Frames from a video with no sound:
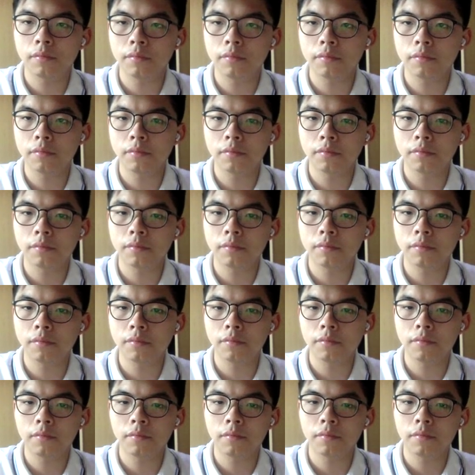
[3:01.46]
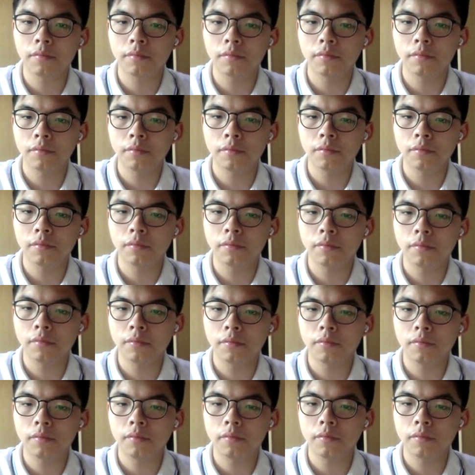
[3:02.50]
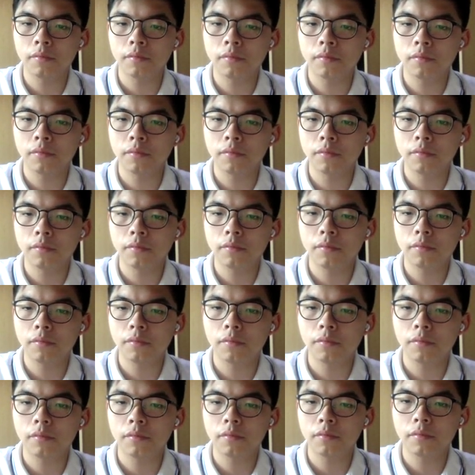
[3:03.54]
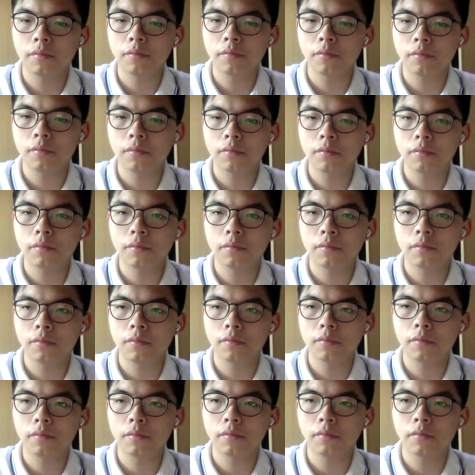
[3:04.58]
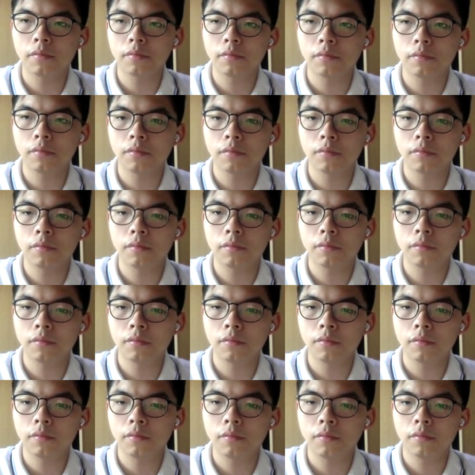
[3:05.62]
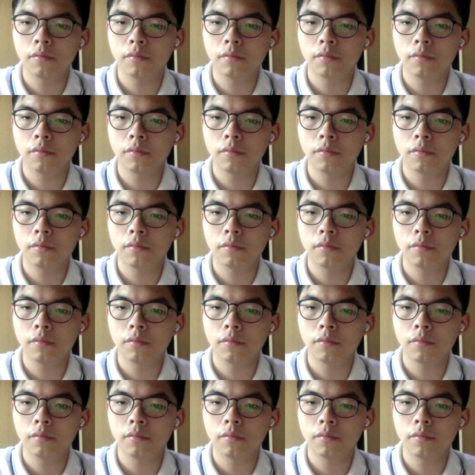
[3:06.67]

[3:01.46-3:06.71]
No words are spoken by the person on screen.